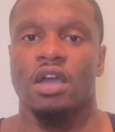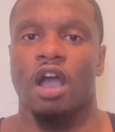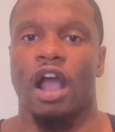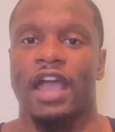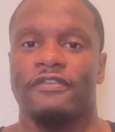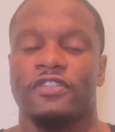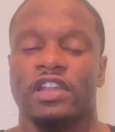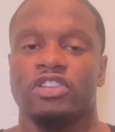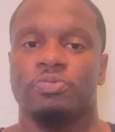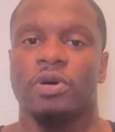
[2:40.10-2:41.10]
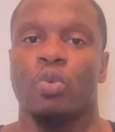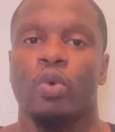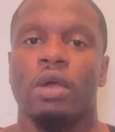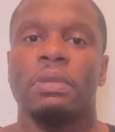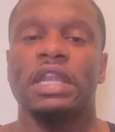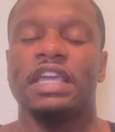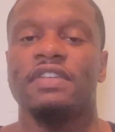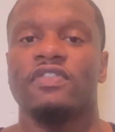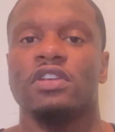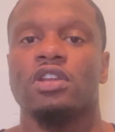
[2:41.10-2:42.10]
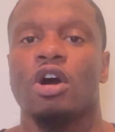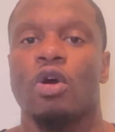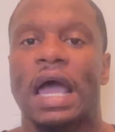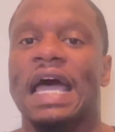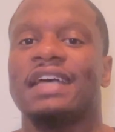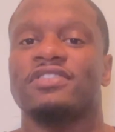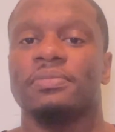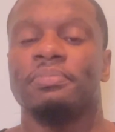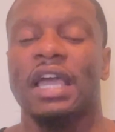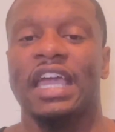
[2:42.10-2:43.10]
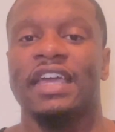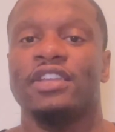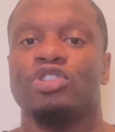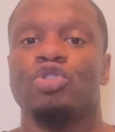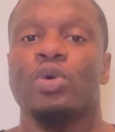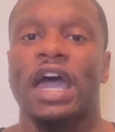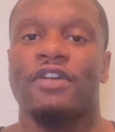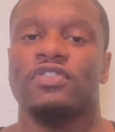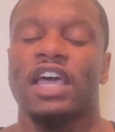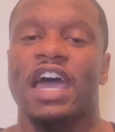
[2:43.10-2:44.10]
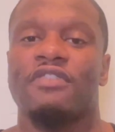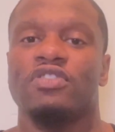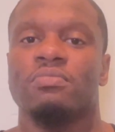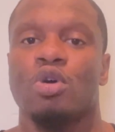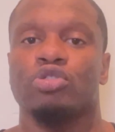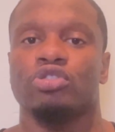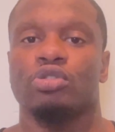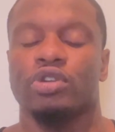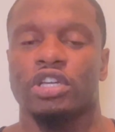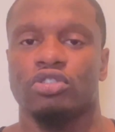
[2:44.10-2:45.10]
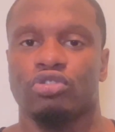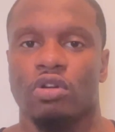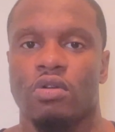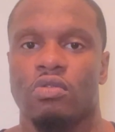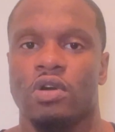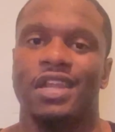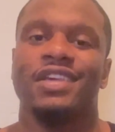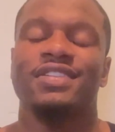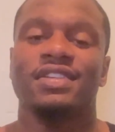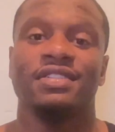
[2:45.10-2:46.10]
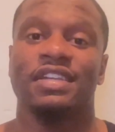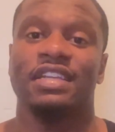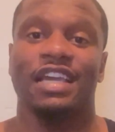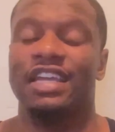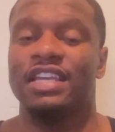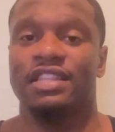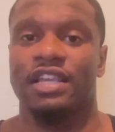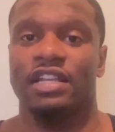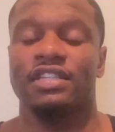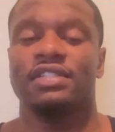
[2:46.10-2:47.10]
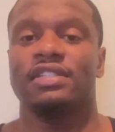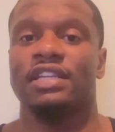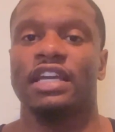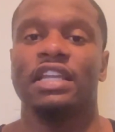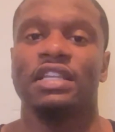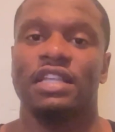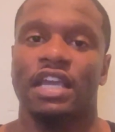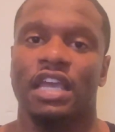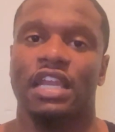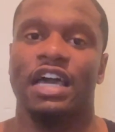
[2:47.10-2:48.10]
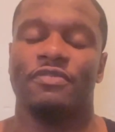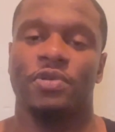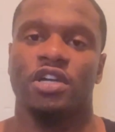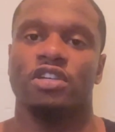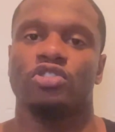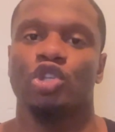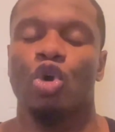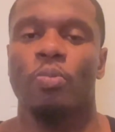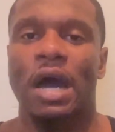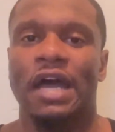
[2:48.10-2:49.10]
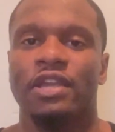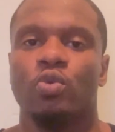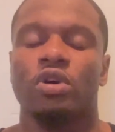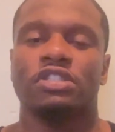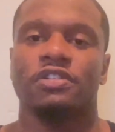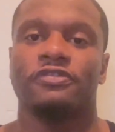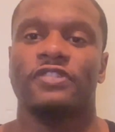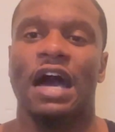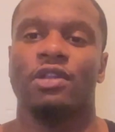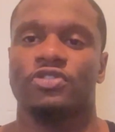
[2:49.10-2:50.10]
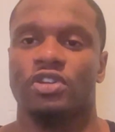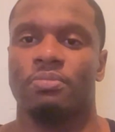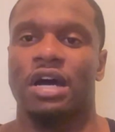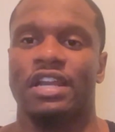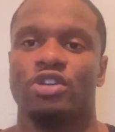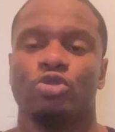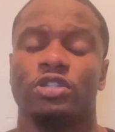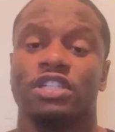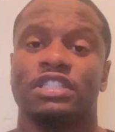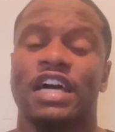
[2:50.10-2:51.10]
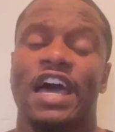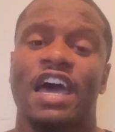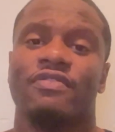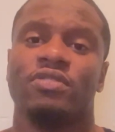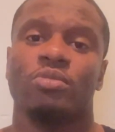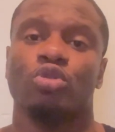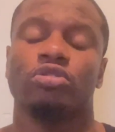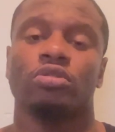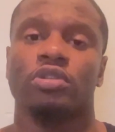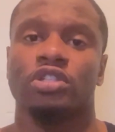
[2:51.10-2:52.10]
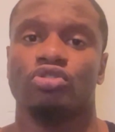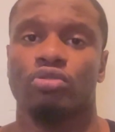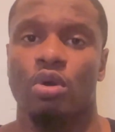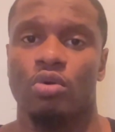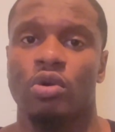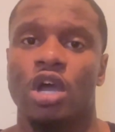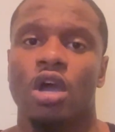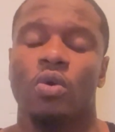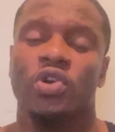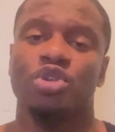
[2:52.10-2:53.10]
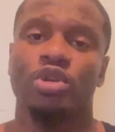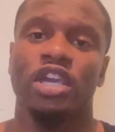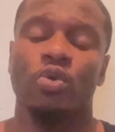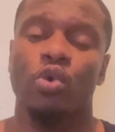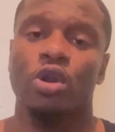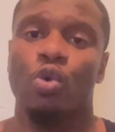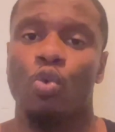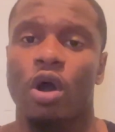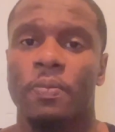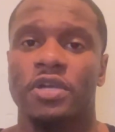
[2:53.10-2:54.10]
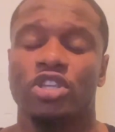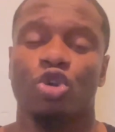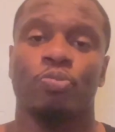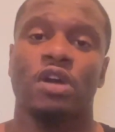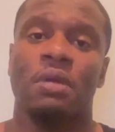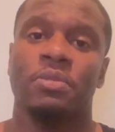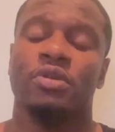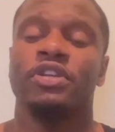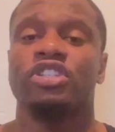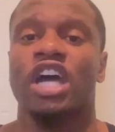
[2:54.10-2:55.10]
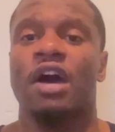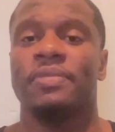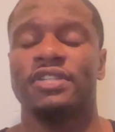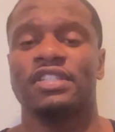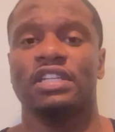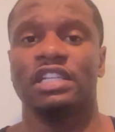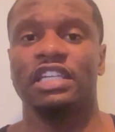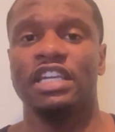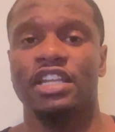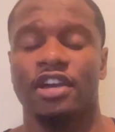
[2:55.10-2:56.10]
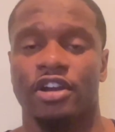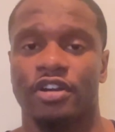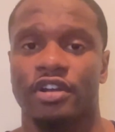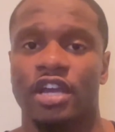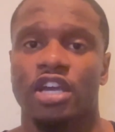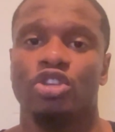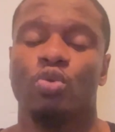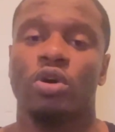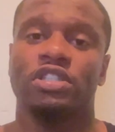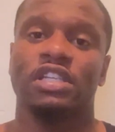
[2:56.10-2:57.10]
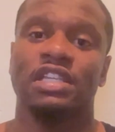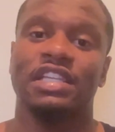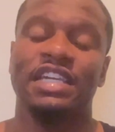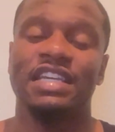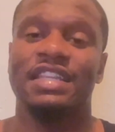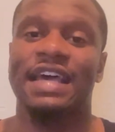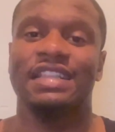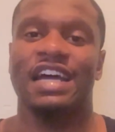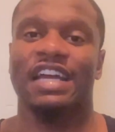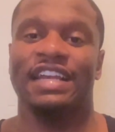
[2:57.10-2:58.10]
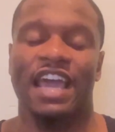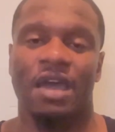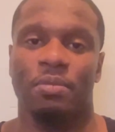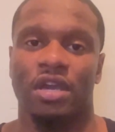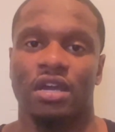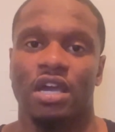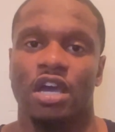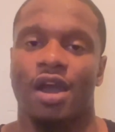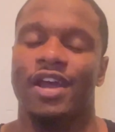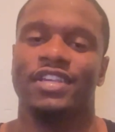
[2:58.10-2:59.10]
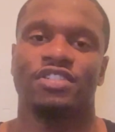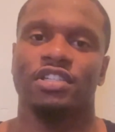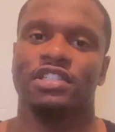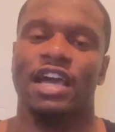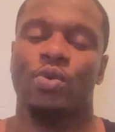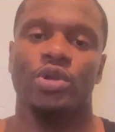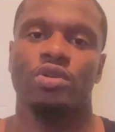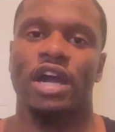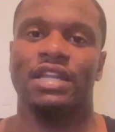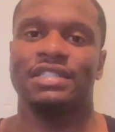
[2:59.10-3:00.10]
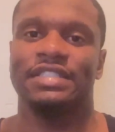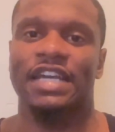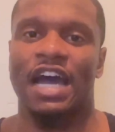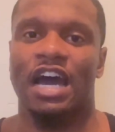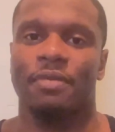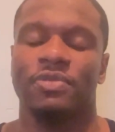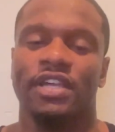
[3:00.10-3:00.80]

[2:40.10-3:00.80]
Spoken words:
All right, fellas, but women even know as a man, you have to have emotional control. And this is in anything. This is in anything in life because nobody wants to follow somebody who does not have emotional control. When you get with a woman, your primary job is to lead her. You want to lead that dynamic. All right, it's just like when you got a job.